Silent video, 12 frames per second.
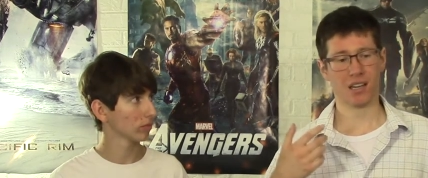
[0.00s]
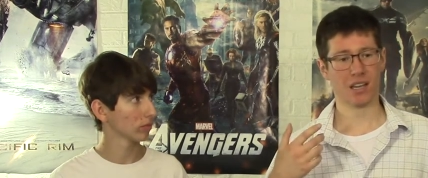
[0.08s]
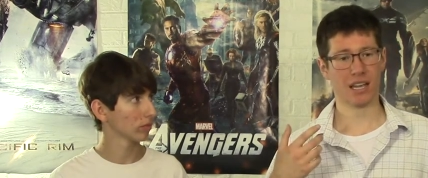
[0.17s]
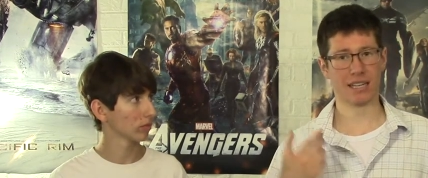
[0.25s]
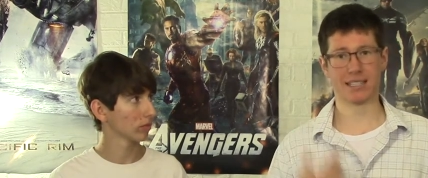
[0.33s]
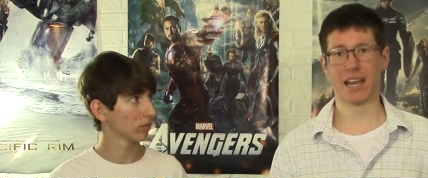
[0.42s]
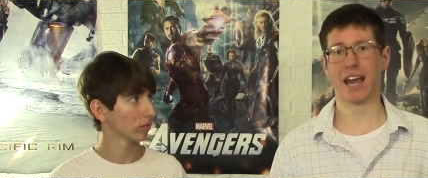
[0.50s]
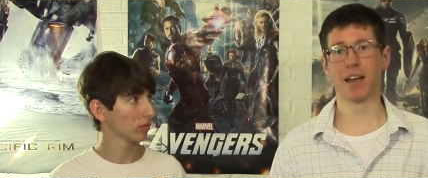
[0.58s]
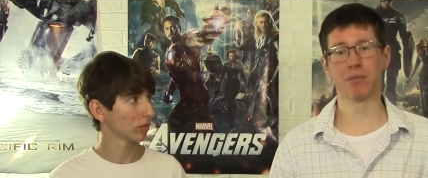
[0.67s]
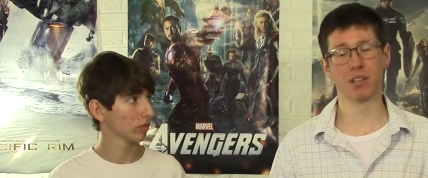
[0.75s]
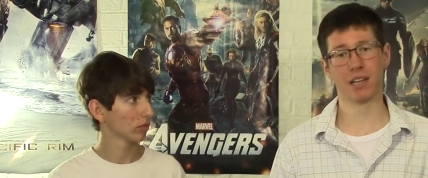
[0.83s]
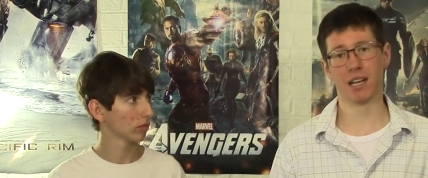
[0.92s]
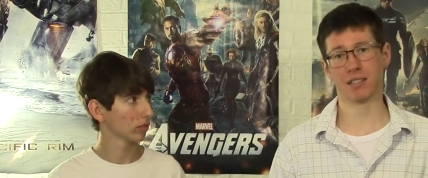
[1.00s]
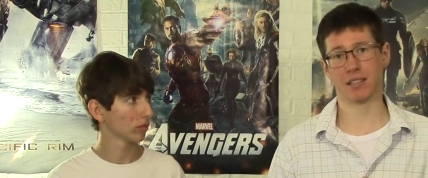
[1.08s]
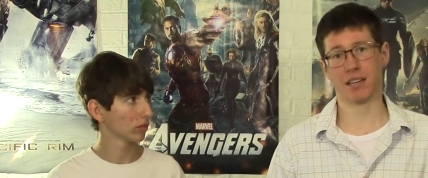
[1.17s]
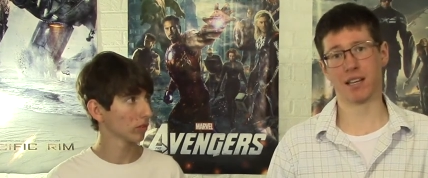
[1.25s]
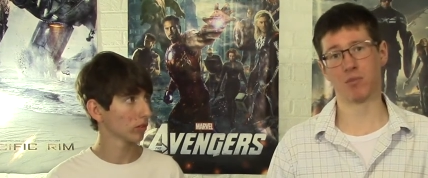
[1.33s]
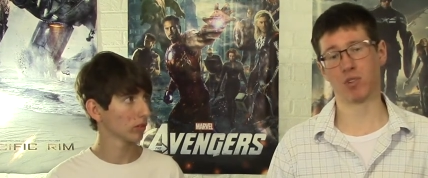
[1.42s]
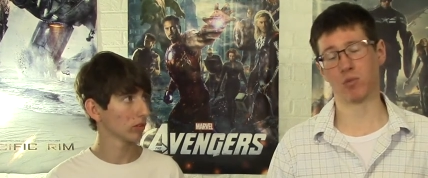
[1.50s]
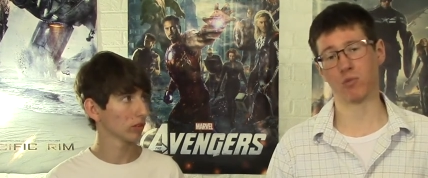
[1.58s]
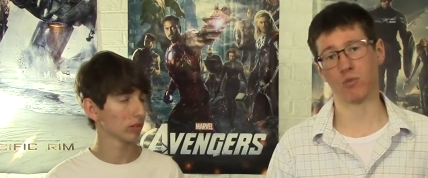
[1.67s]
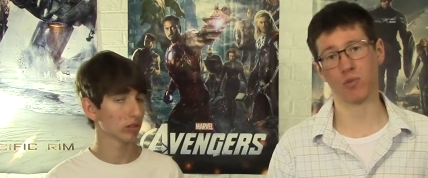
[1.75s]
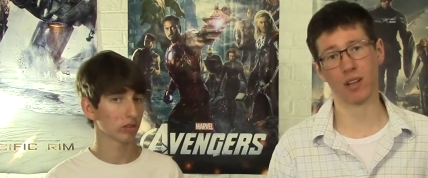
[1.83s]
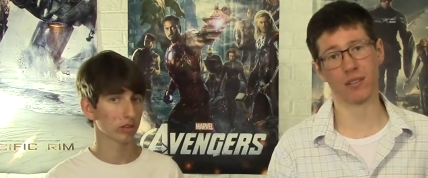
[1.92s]
Speaker 1: a tablet that has a camera
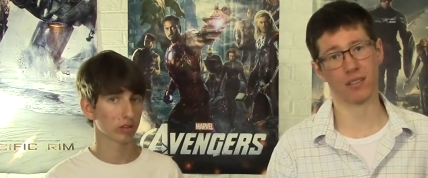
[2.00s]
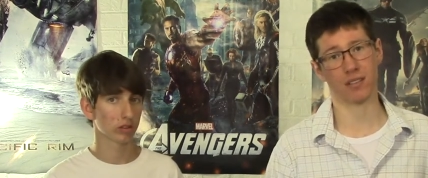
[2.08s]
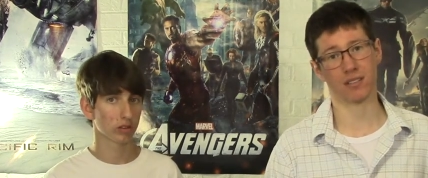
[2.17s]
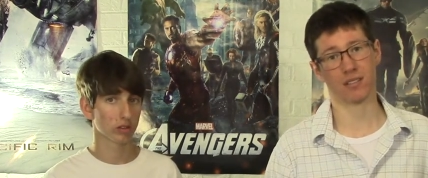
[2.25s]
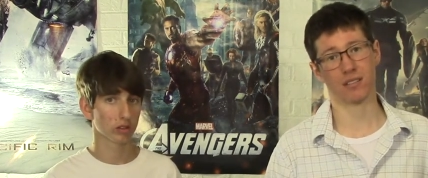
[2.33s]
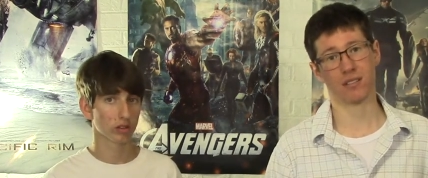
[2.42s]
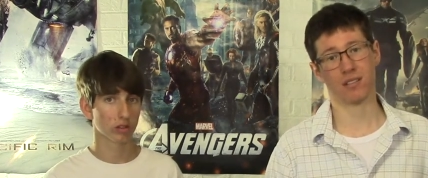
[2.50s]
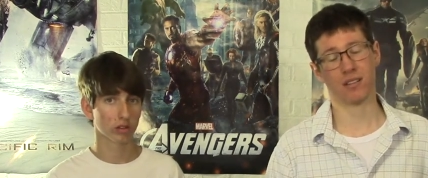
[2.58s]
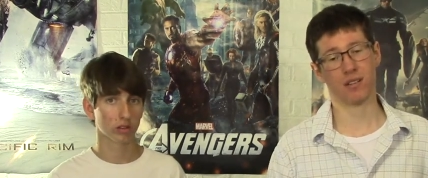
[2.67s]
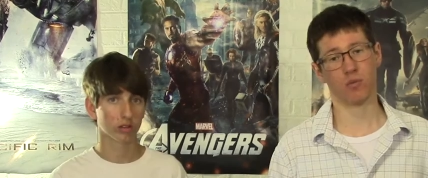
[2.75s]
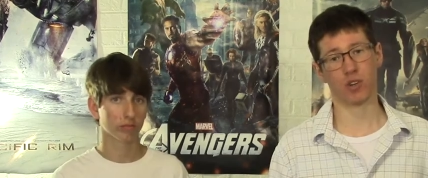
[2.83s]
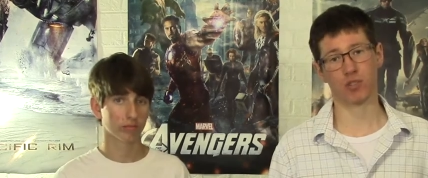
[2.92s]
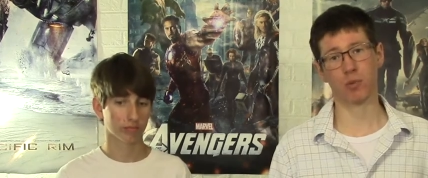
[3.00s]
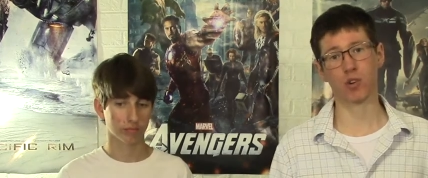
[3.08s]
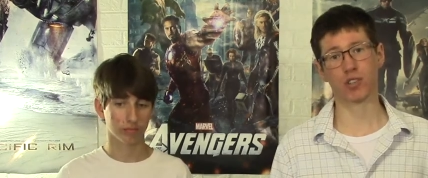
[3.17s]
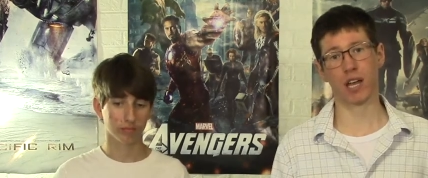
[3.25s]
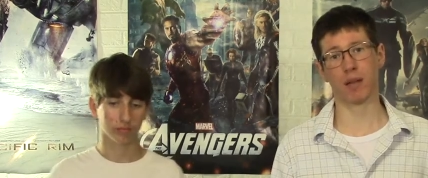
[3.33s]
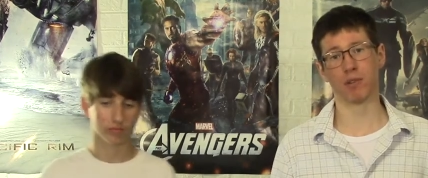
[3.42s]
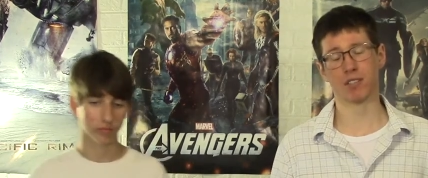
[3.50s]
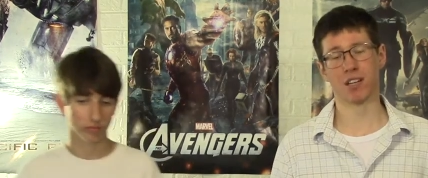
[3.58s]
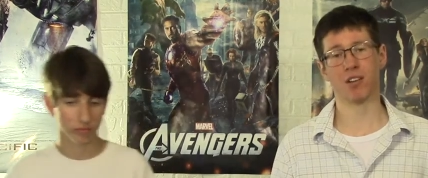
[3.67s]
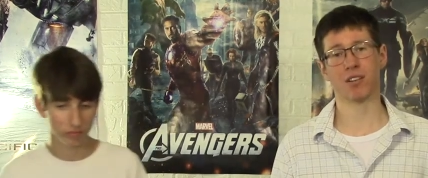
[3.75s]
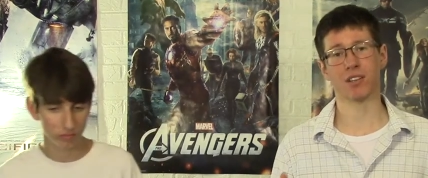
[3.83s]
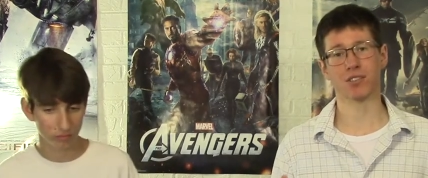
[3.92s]
with it, which most tablets
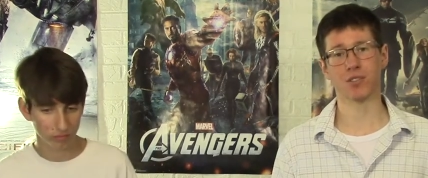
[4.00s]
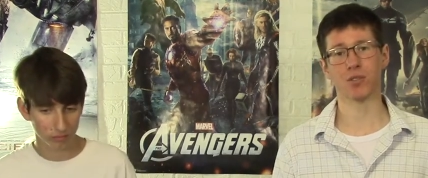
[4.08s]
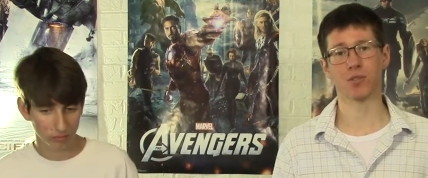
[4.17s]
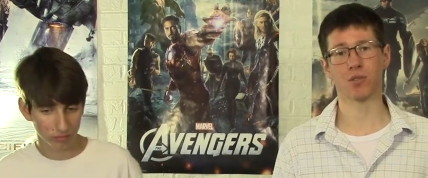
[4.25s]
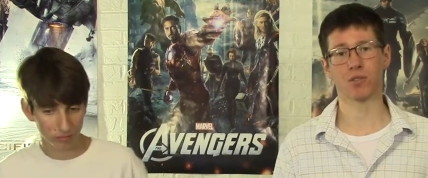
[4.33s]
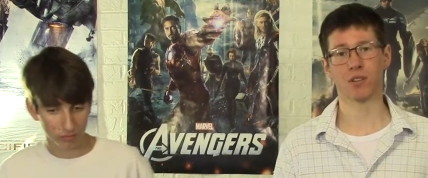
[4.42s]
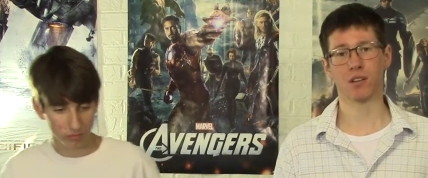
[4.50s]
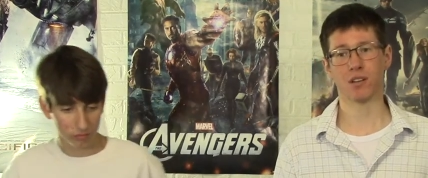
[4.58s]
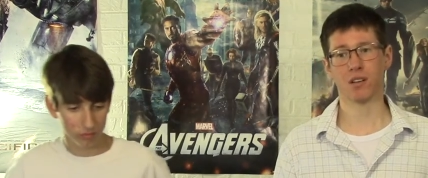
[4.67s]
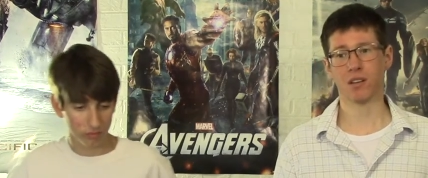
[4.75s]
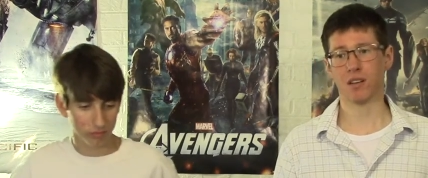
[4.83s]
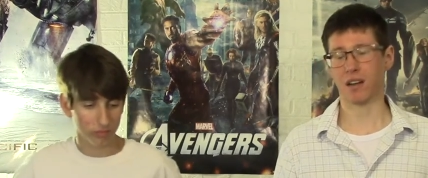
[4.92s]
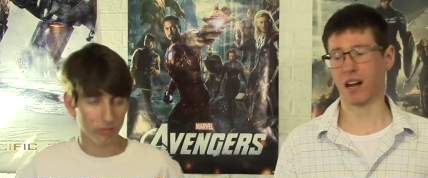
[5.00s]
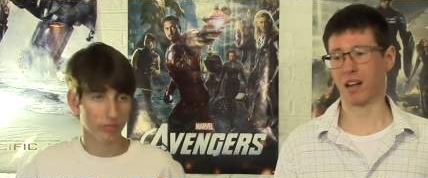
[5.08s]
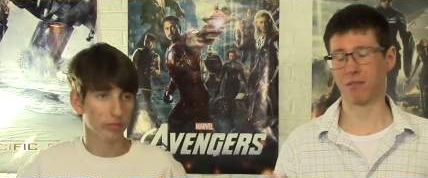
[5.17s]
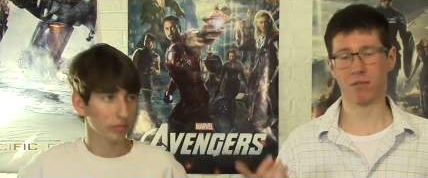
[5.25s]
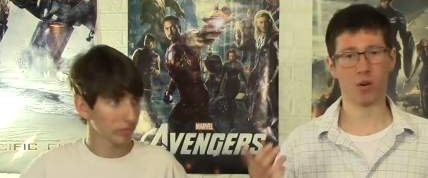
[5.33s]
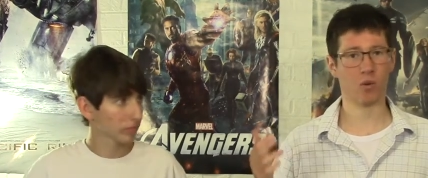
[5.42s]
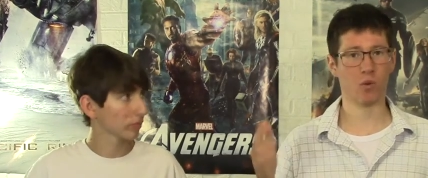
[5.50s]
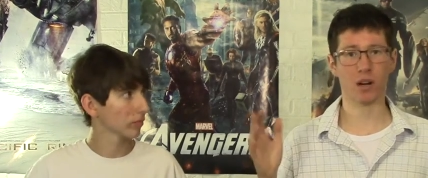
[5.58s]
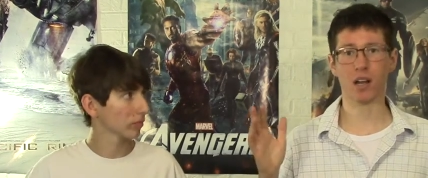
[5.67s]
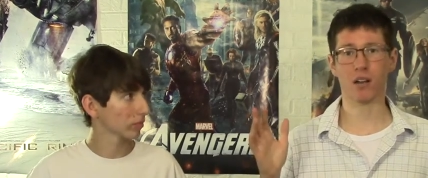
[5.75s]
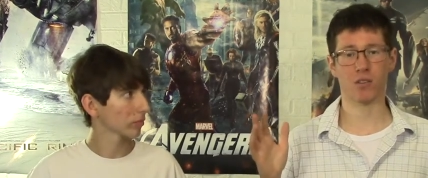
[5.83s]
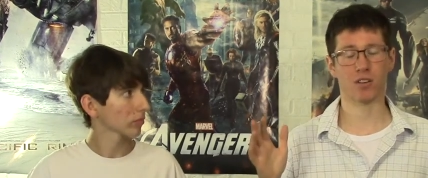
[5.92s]
nowadays do, an iPhone,
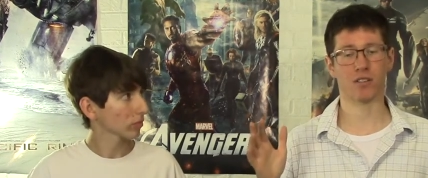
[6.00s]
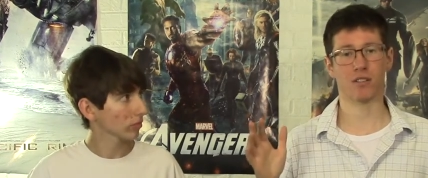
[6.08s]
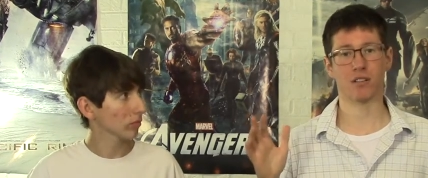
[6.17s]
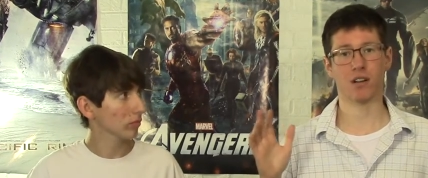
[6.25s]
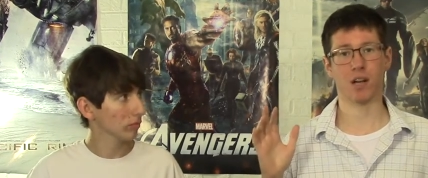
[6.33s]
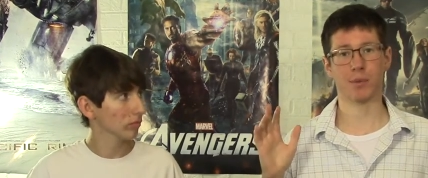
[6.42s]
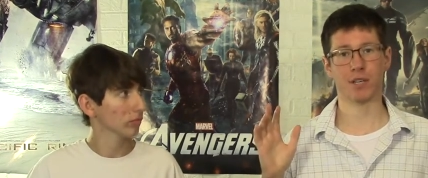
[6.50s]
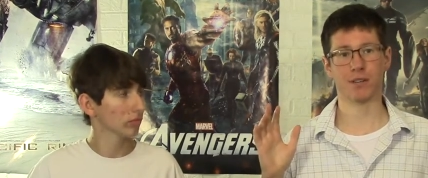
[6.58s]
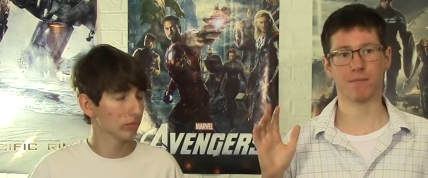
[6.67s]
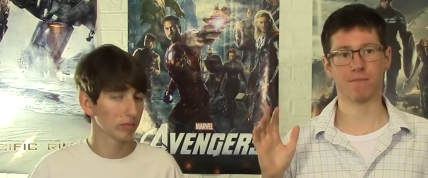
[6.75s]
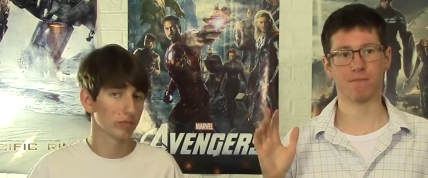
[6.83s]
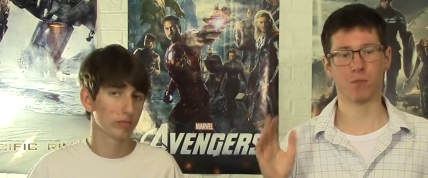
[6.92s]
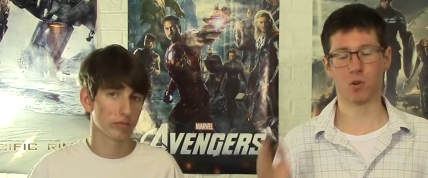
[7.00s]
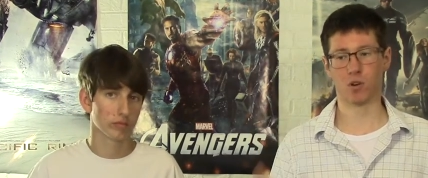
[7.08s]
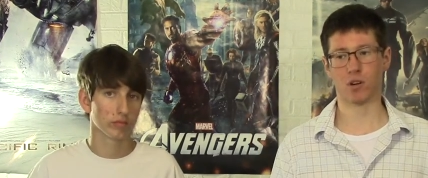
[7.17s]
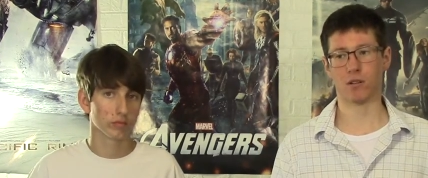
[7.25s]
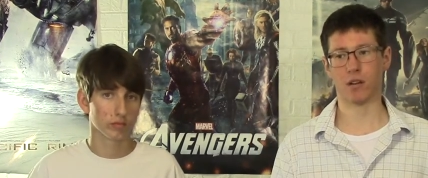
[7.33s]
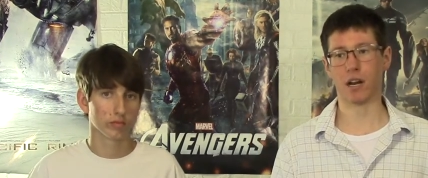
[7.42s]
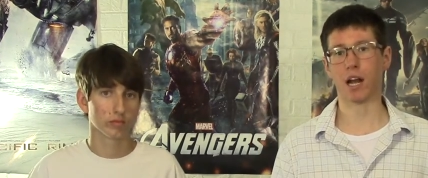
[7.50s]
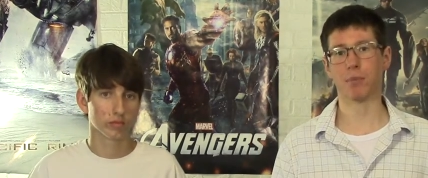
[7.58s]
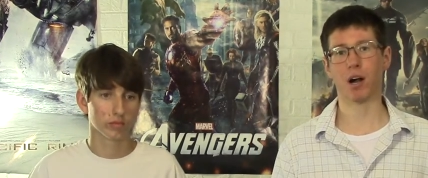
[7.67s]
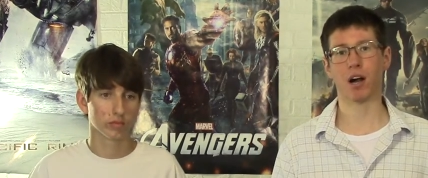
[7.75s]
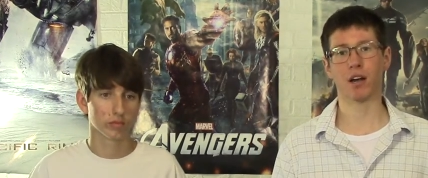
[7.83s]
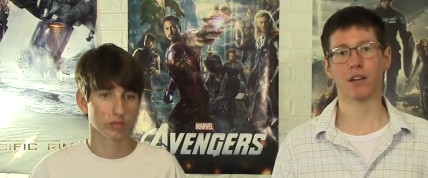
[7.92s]
whatever, I mean, or an
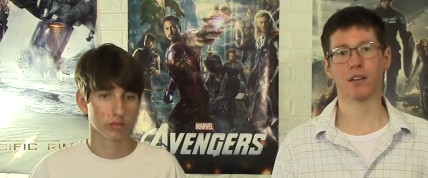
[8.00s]
iPod.